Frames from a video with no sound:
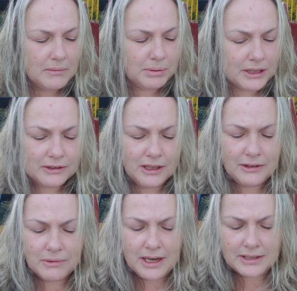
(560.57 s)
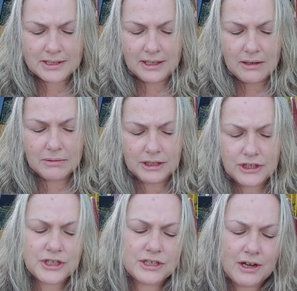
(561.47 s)
Political unrest,
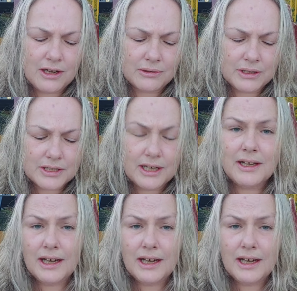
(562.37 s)
religious intolerance,